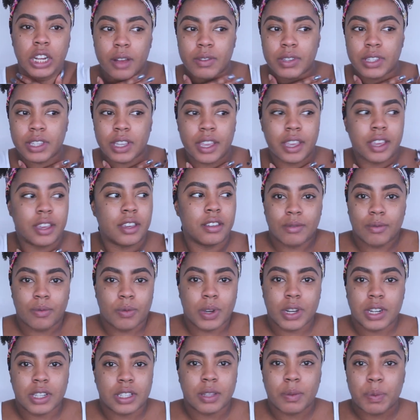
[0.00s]
I was like,
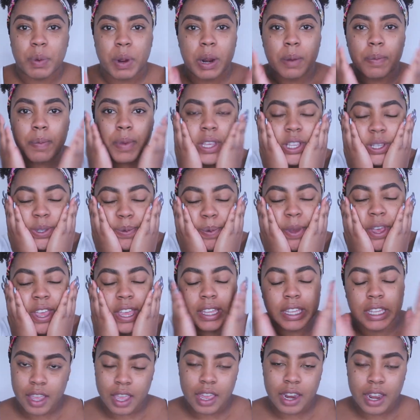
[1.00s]
what is the purpose?
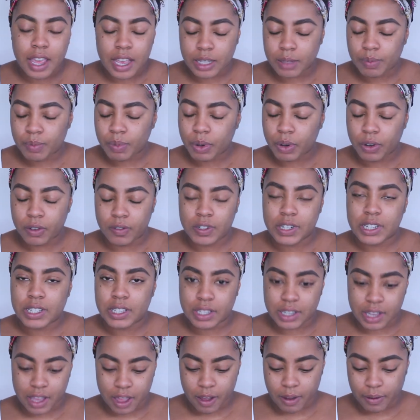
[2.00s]
But it has proved
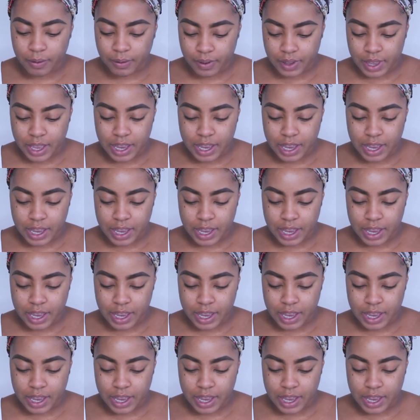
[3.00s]
itself.